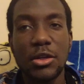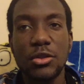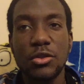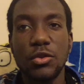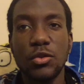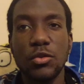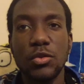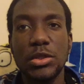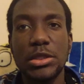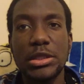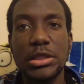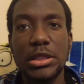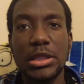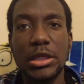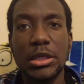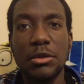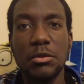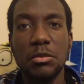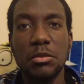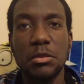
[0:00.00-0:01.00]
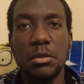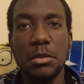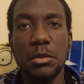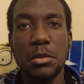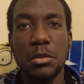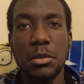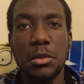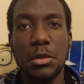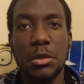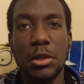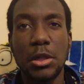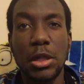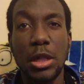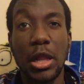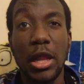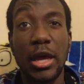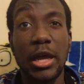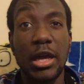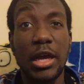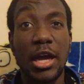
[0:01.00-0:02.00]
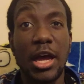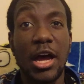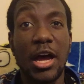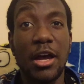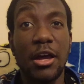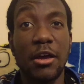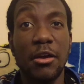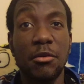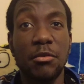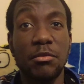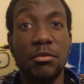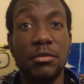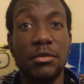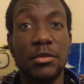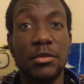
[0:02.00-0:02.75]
to seem like I am